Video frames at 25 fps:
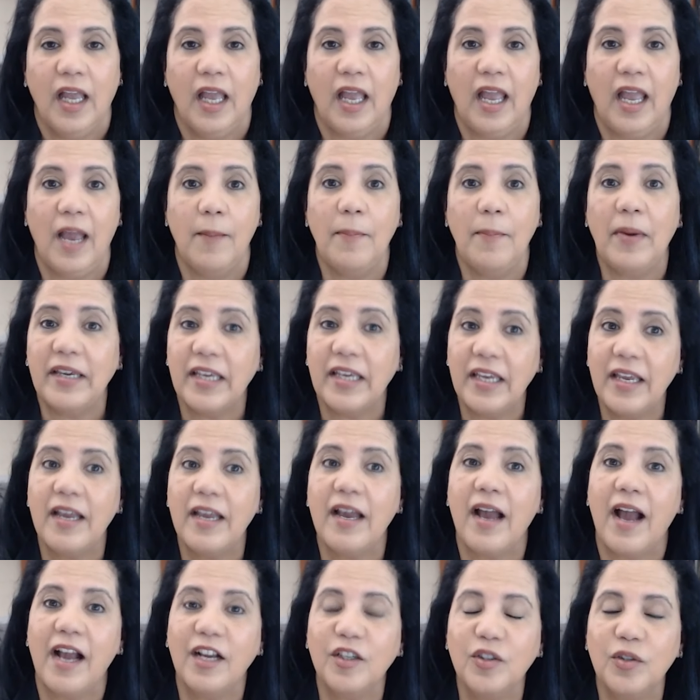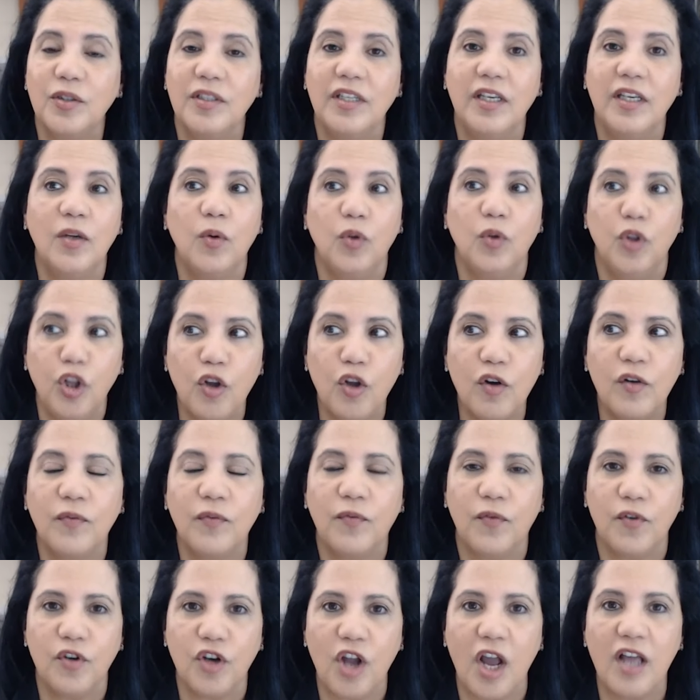uh, but he actually looked
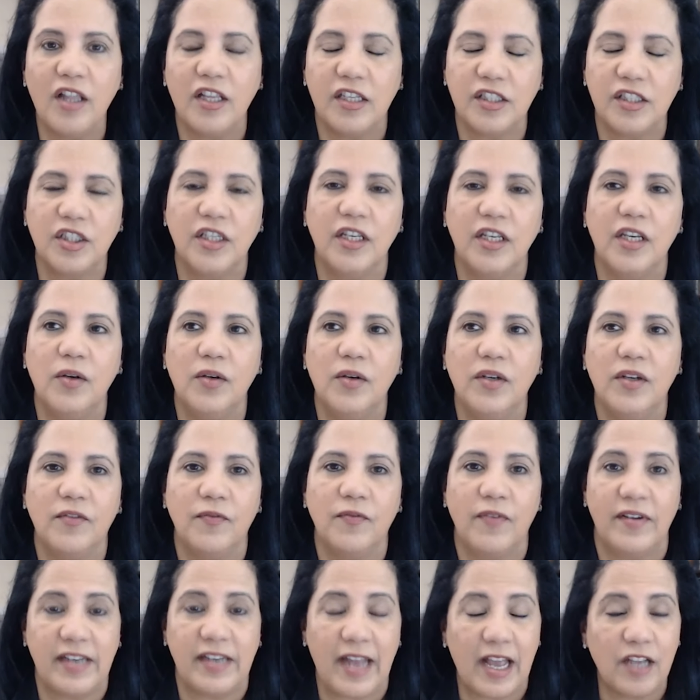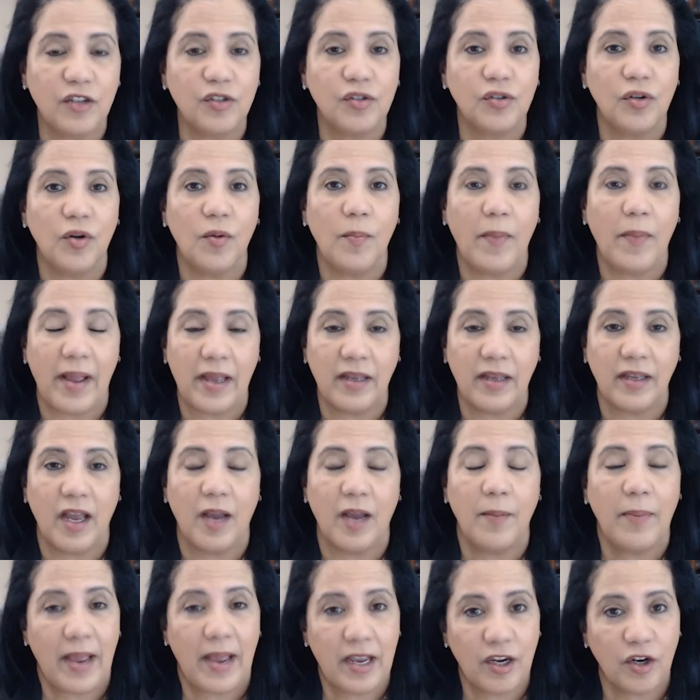for knowledge. He financial ba-
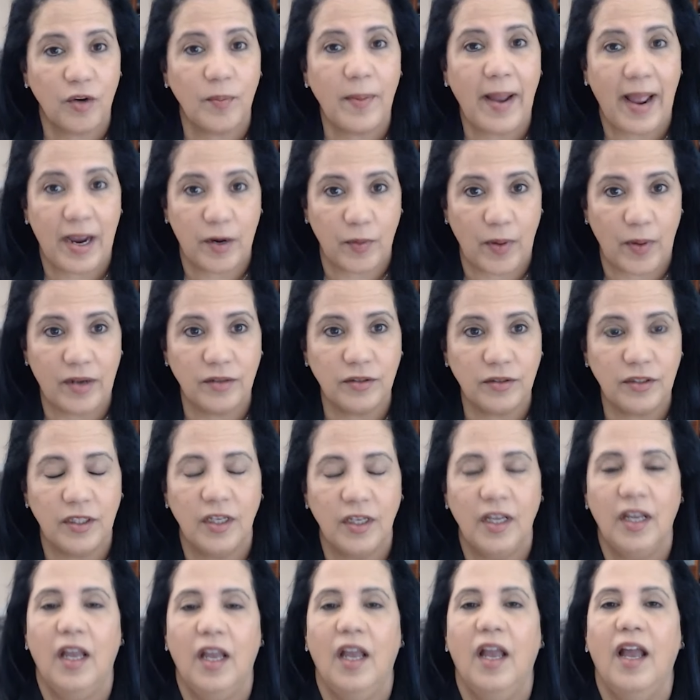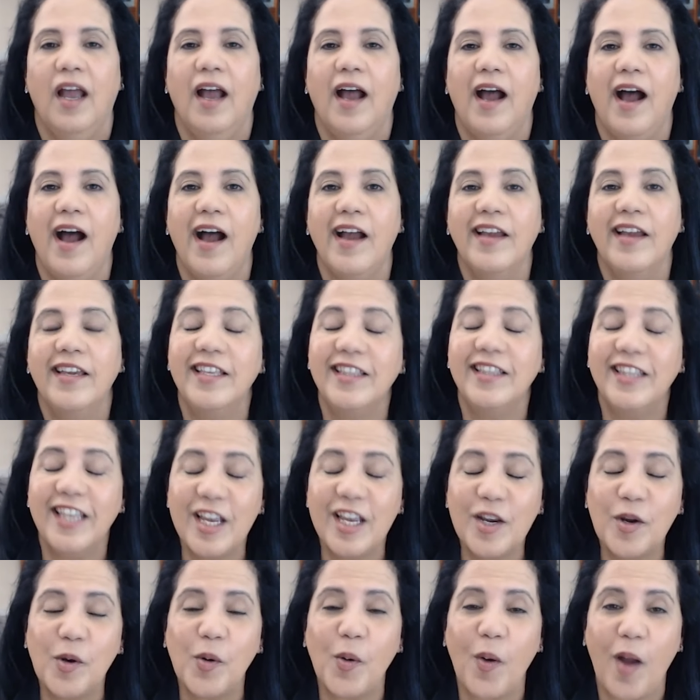uh, banker background. Uh, mm-hmm. He
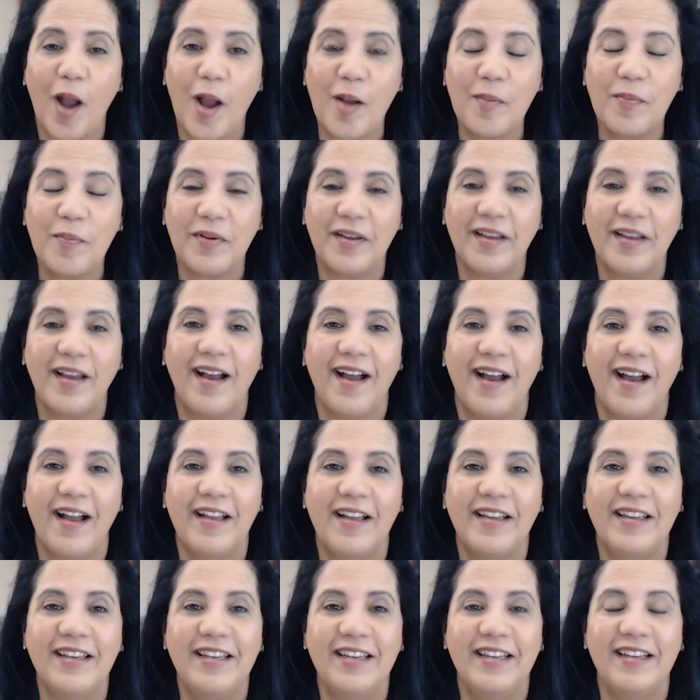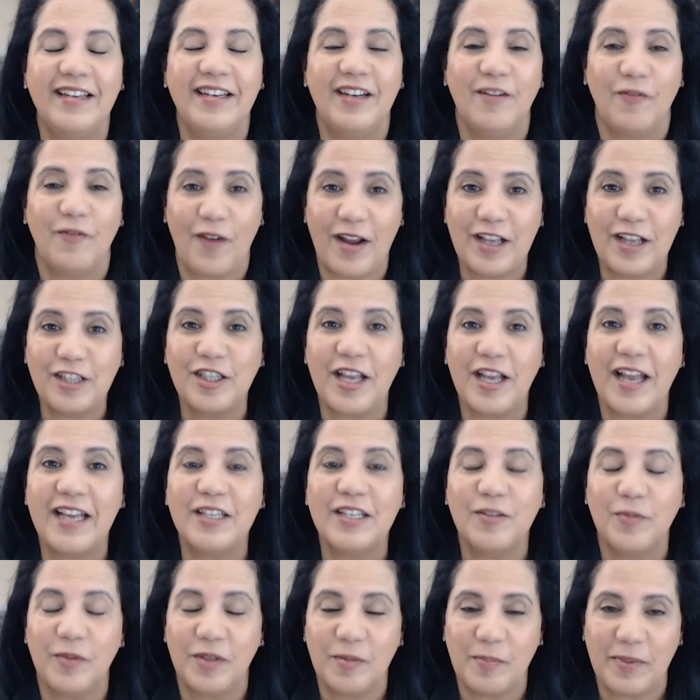did grow up uh, in a
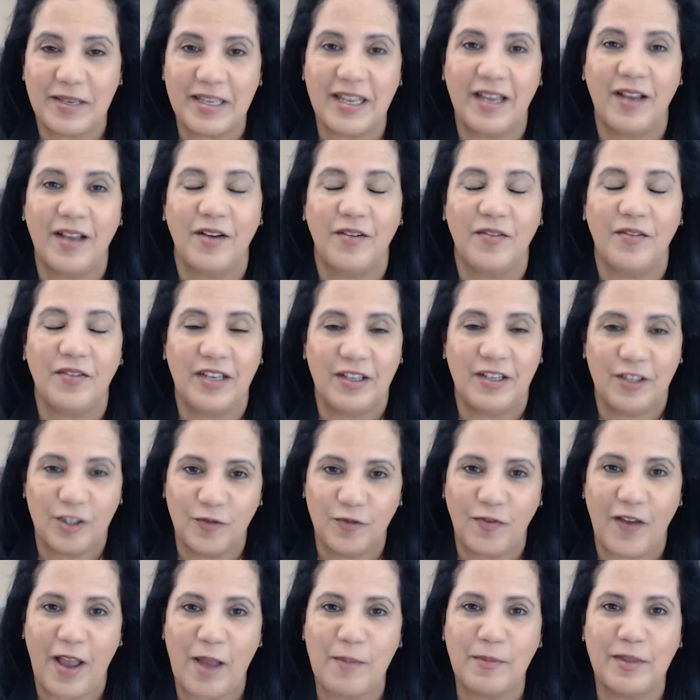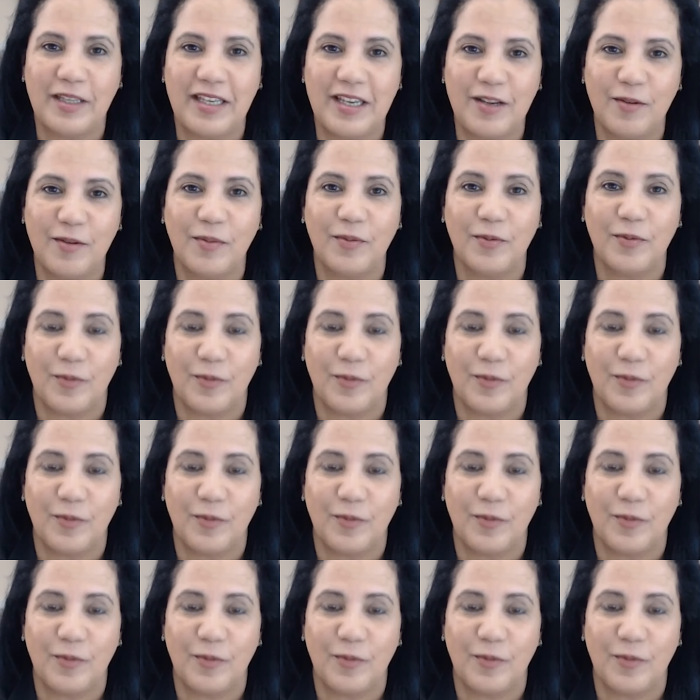franchise with uh, his family,